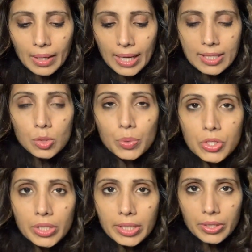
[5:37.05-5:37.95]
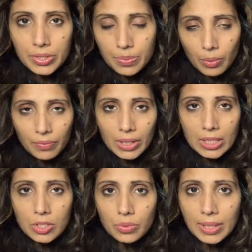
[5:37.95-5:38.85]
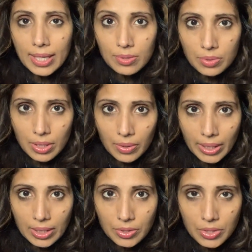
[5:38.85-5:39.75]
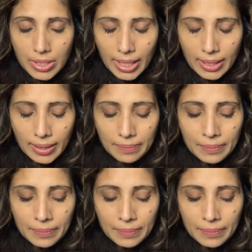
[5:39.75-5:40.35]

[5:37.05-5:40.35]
and switching gears, moving into the esoteric understanding